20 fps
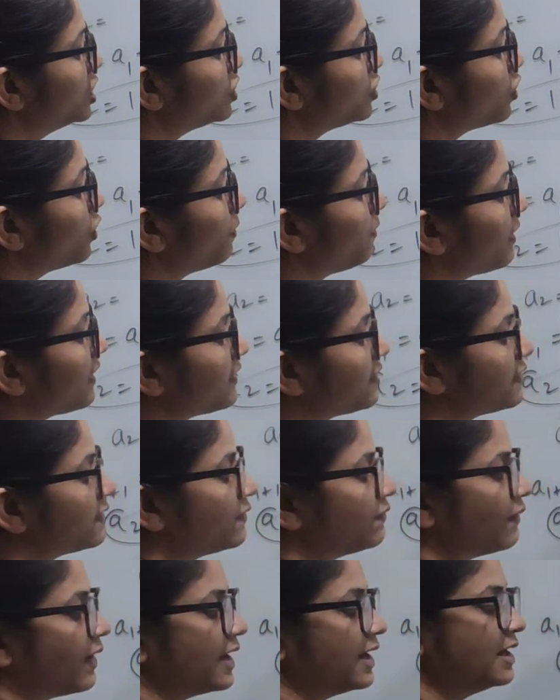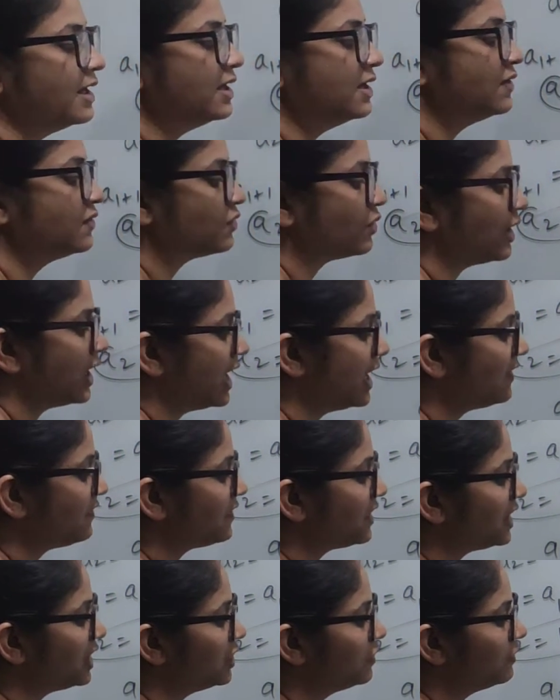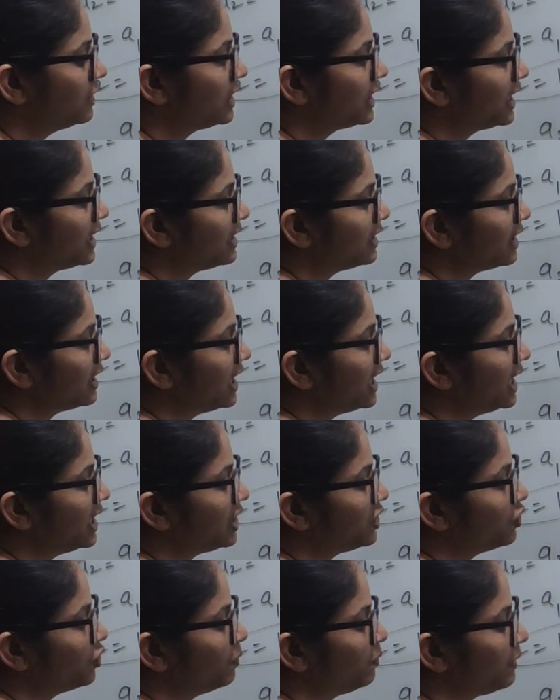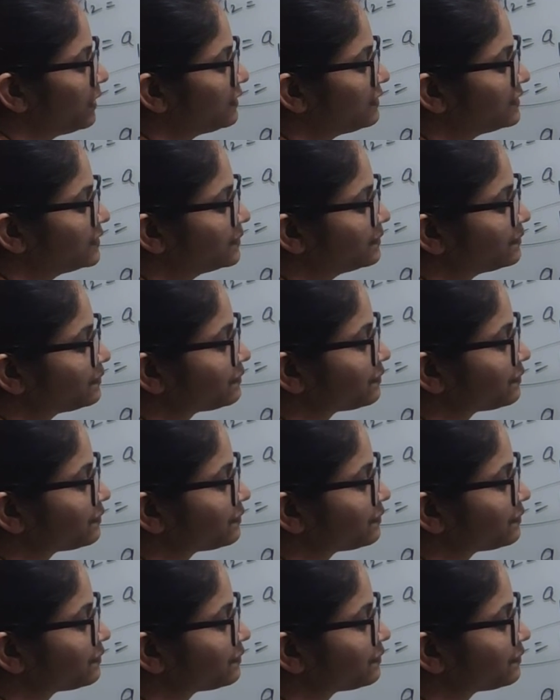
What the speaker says: 2 plus 1. So A3 you will get A2 plus